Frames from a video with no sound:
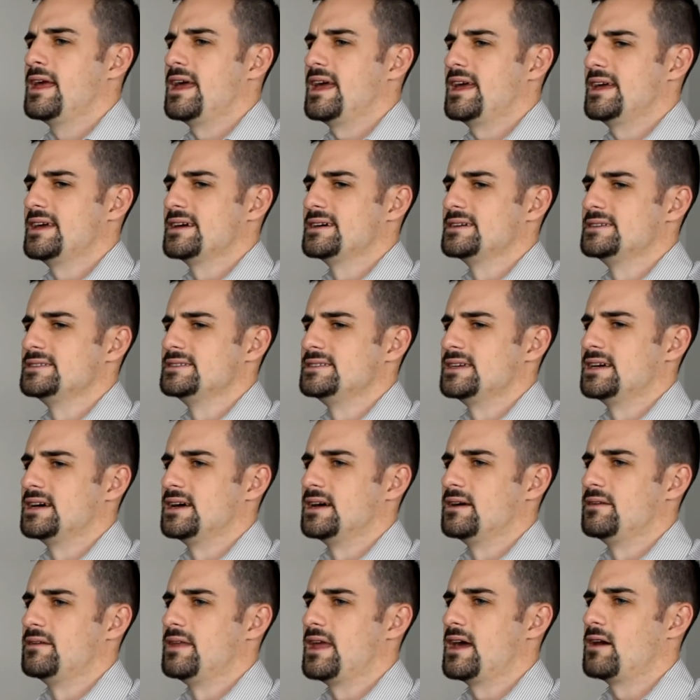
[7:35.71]
And
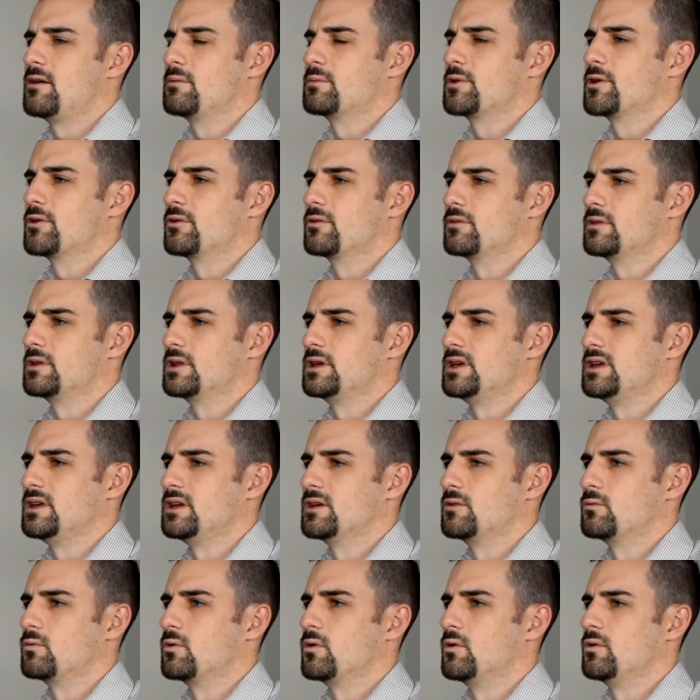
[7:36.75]
now I'm currently
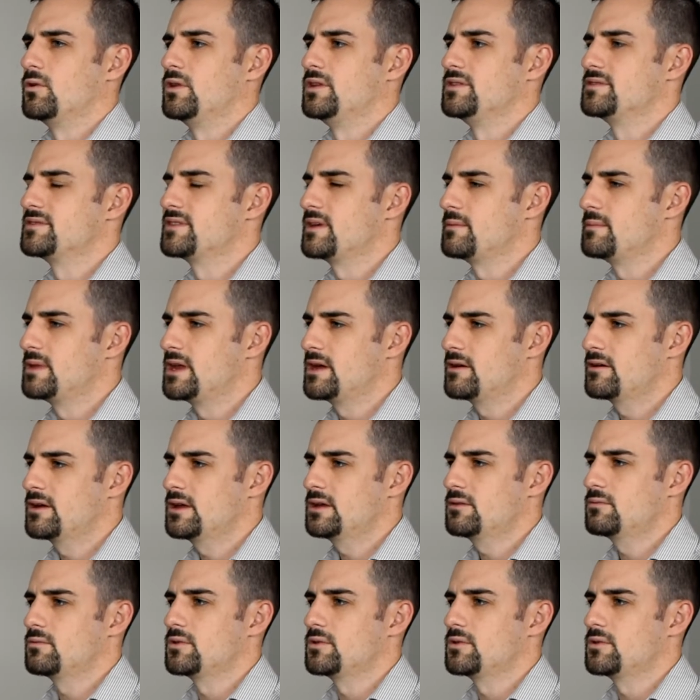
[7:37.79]
enrolled in seminary